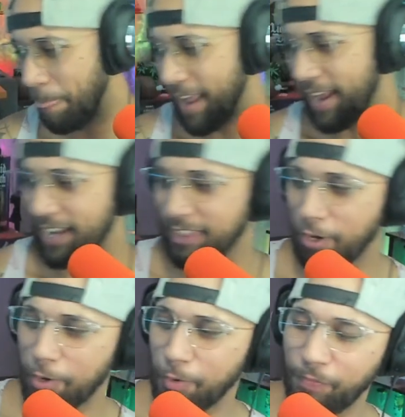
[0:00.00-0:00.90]
I got the
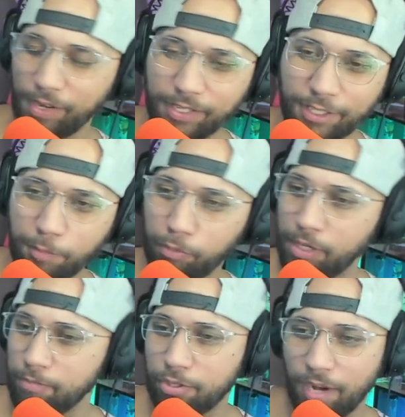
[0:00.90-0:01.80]
whole fucking
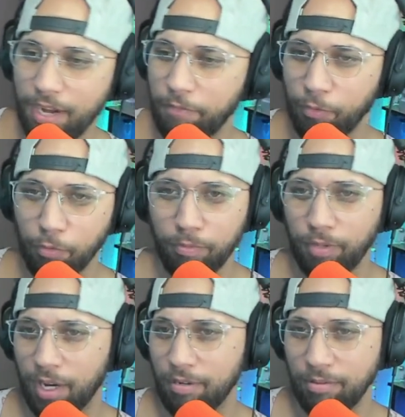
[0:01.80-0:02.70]
Supreme tray full,
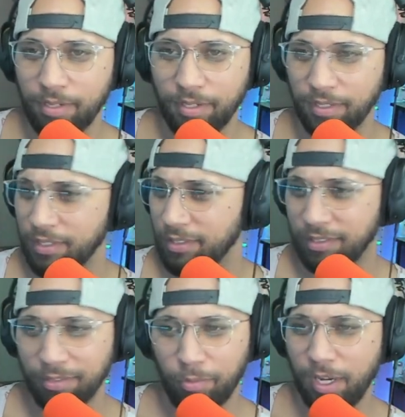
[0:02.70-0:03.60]
bro.
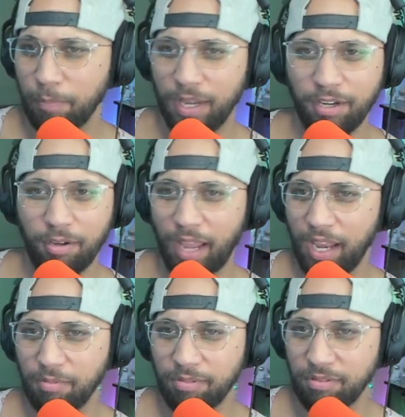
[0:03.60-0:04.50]
We ain't playing no
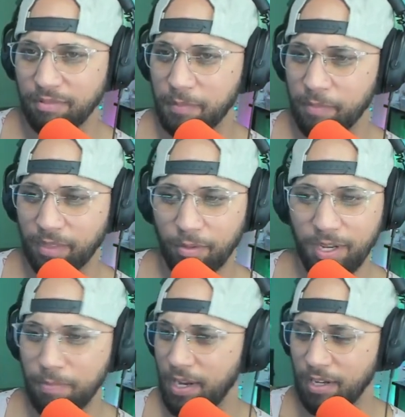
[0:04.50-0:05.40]
games. We
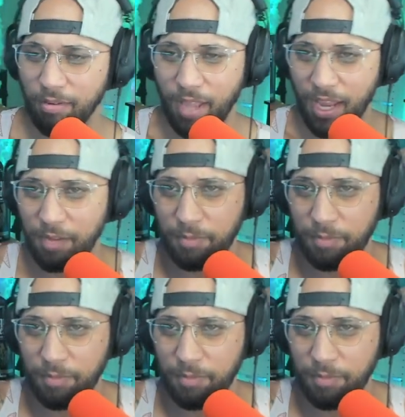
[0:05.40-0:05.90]
ain't playing no games,